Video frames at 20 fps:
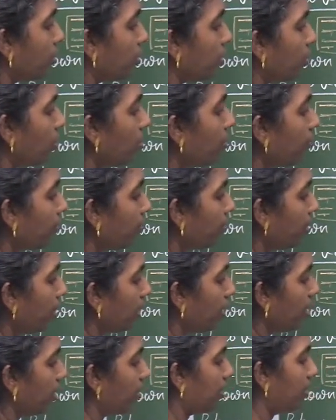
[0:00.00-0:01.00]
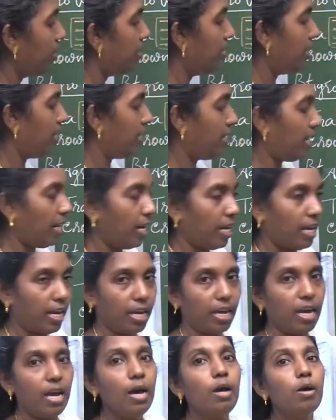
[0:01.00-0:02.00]
of
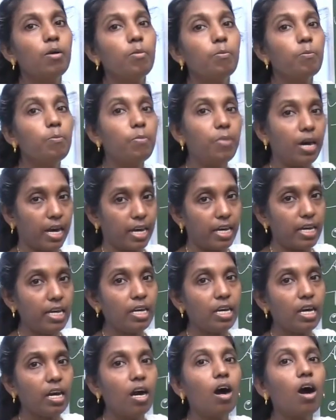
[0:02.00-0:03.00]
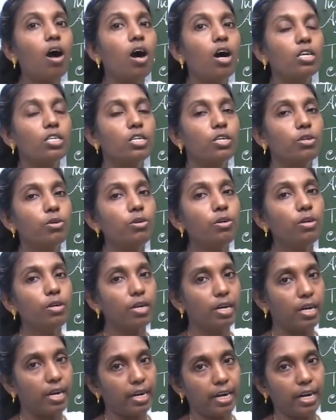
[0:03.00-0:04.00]
DNA by
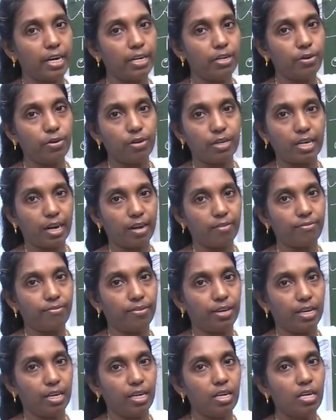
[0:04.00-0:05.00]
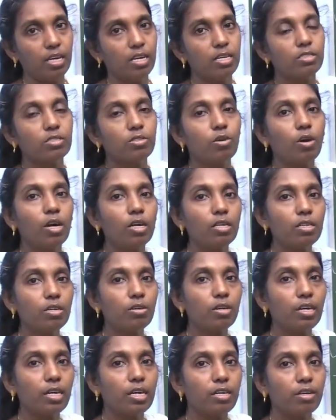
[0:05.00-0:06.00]
autoradiography. So,
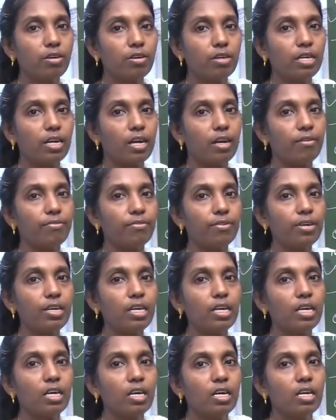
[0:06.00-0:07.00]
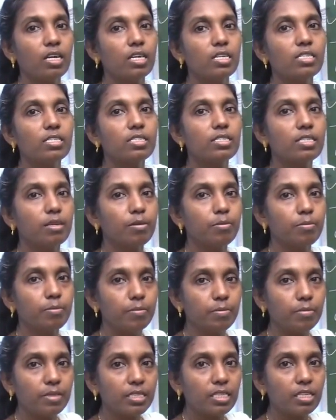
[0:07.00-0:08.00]
autoradiography is the
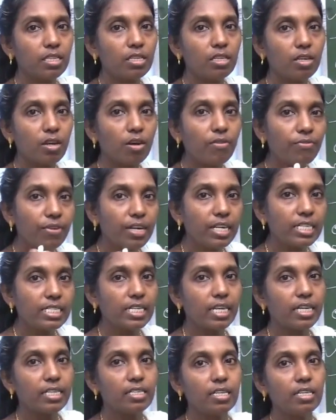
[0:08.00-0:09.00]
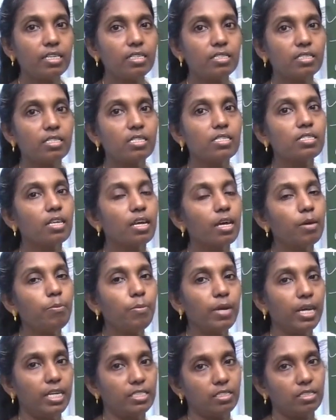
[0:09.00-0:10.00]
method of detecting this
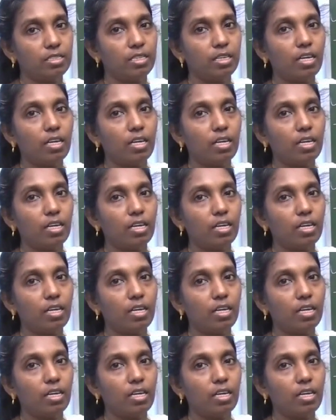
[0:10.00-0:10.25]
image